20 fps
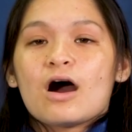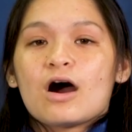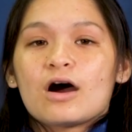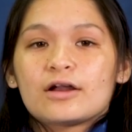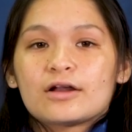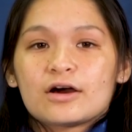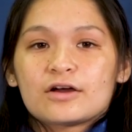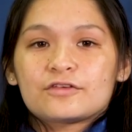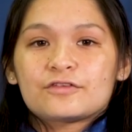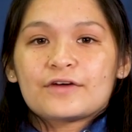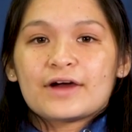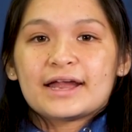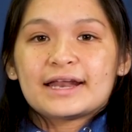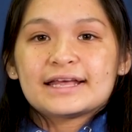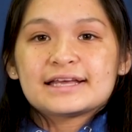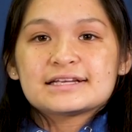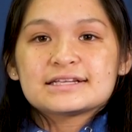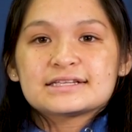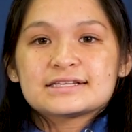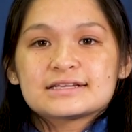On odd
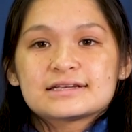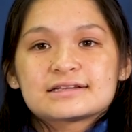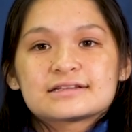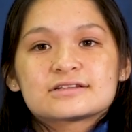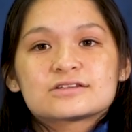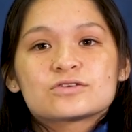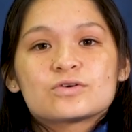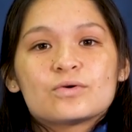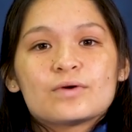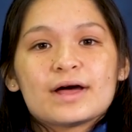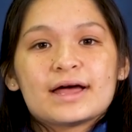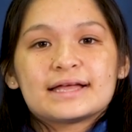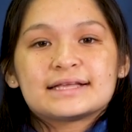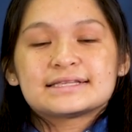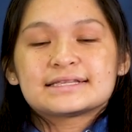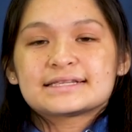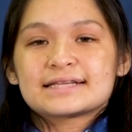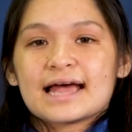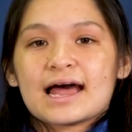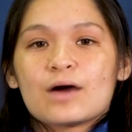Fridays, school
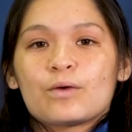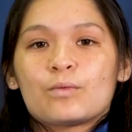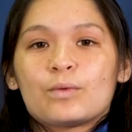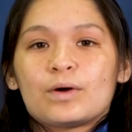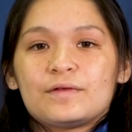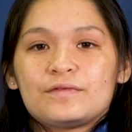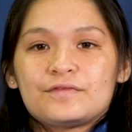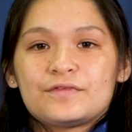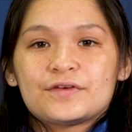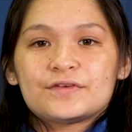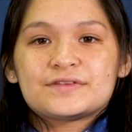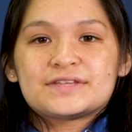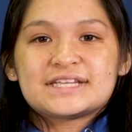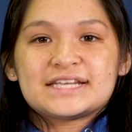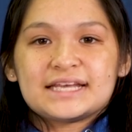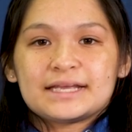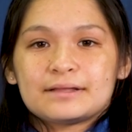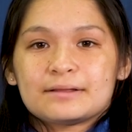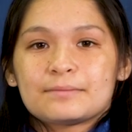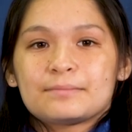ends at one
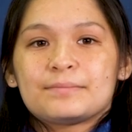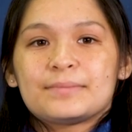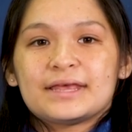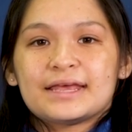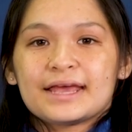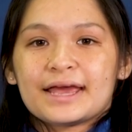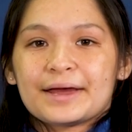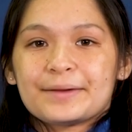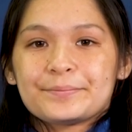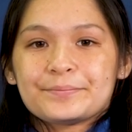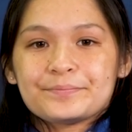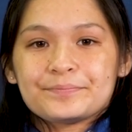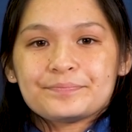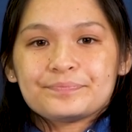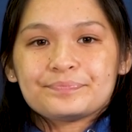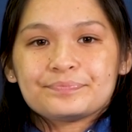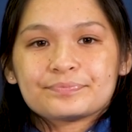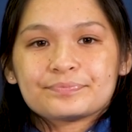fifteen p m